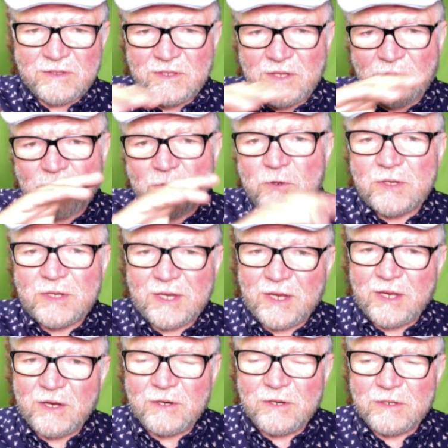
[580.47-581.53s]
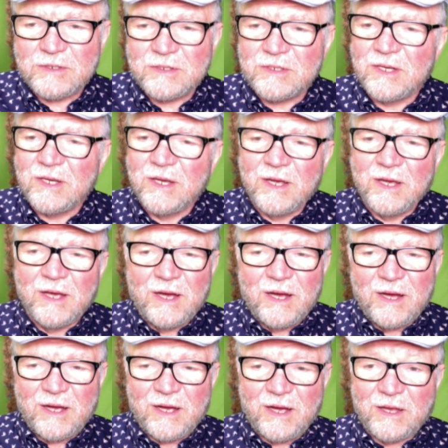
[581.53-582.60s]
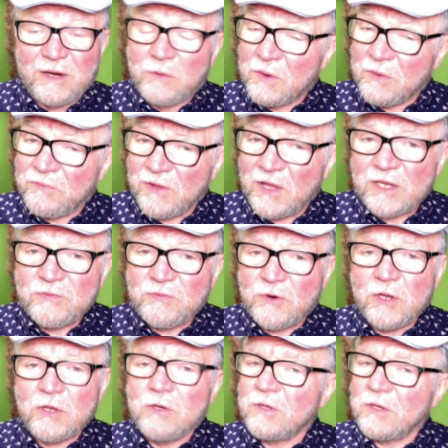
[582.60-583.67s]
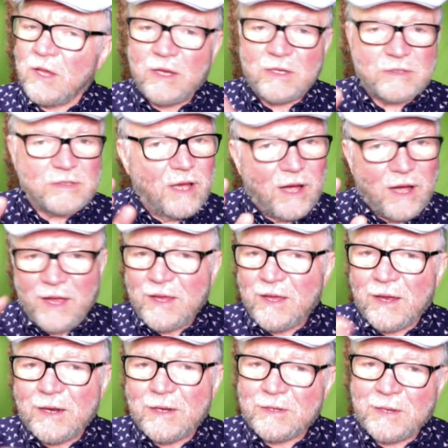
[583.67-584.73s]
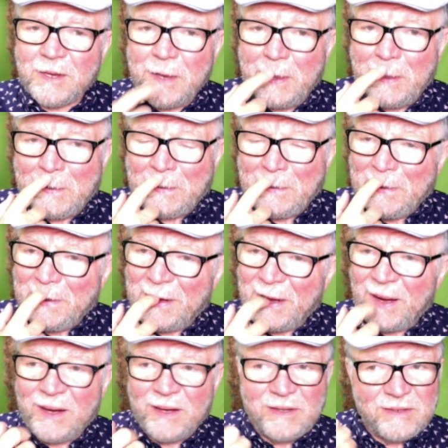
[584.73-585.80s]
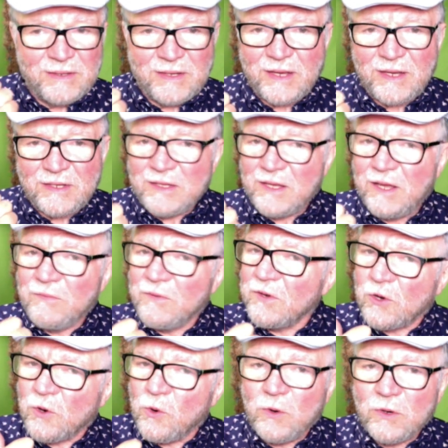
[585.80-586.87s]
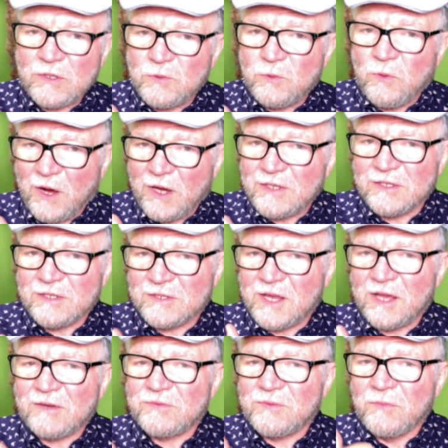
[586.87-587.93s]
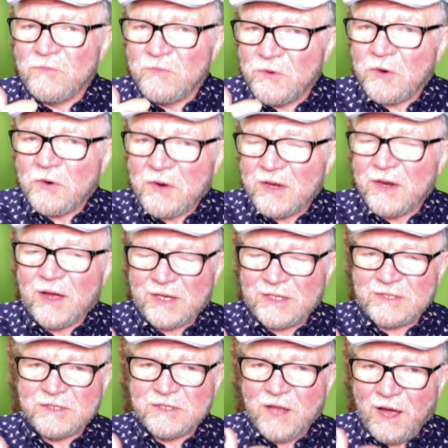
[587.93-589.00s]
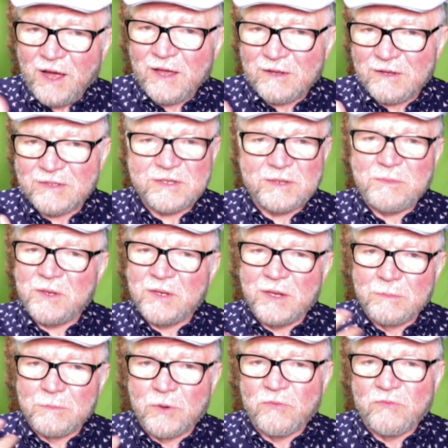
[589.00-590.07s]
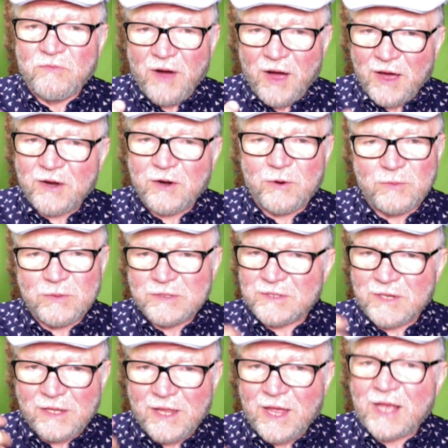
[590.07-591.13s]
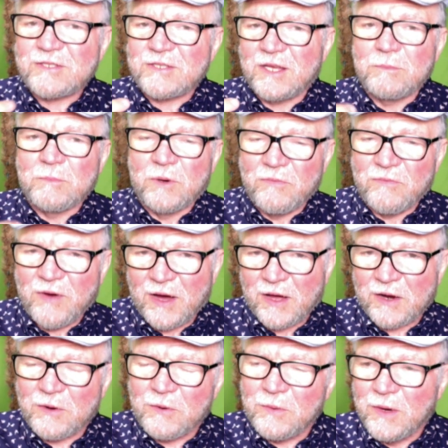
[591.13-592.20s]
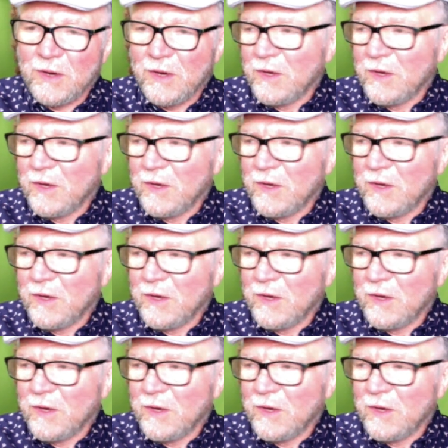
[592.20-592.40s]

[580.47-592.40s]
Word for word: different tiers, and it reflects very good taste. I got to tell you, even the quartz watches have some very nice dials. I mean, the Movado is classic Movado.